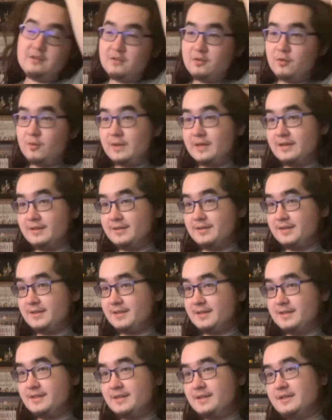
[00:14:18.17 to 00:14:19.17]

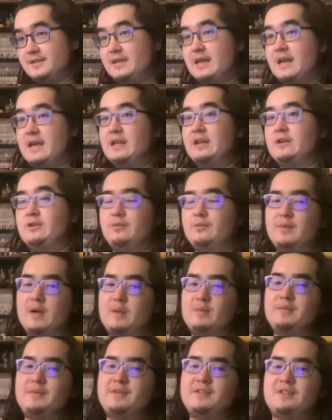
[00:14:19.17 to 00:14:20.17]
Guilst, and it'll
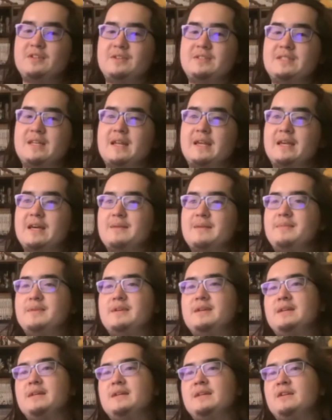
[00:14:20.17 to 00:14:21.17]
probably start setting up
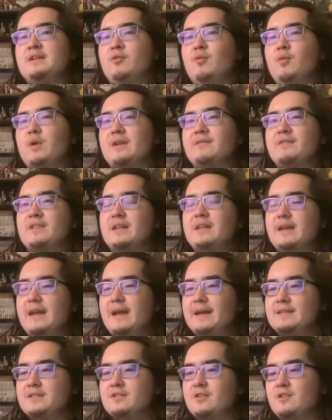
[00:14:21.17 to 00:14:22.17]
whatever the
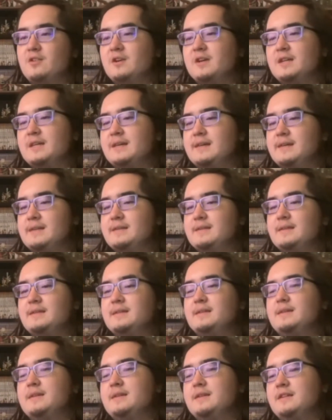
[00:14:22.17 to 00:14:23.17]
next arc is.